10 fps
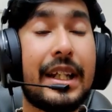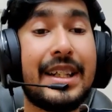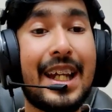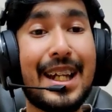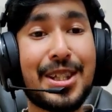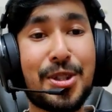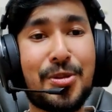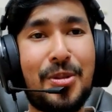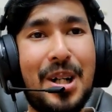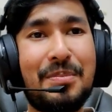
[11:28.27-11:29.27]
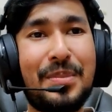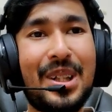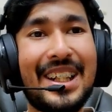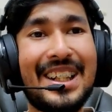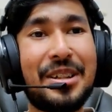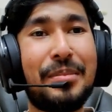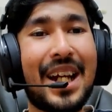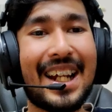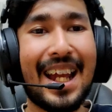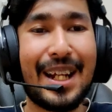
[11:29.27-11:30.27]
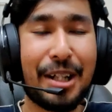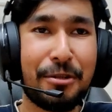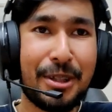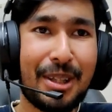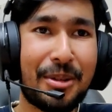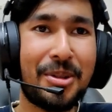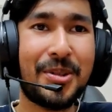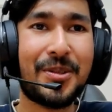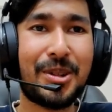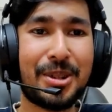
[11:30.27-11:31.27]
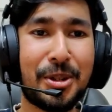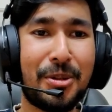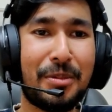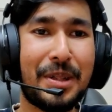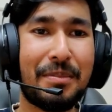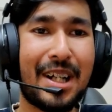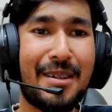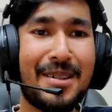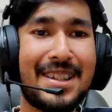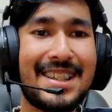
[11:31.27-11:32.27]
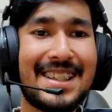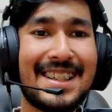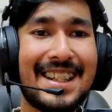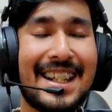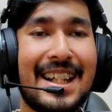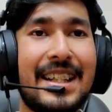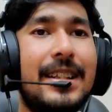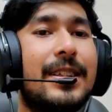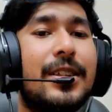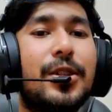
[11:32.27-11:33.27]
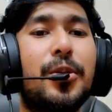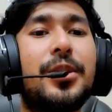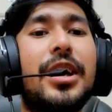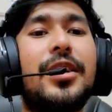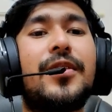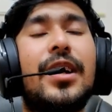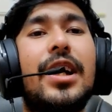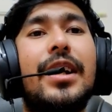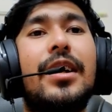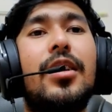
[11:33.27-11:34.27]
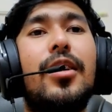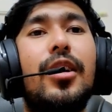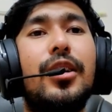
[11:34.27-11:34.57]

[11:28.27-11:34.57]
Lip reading: And he has Swampert in the back, and I will go for Solar Beam now. This is so satisfying.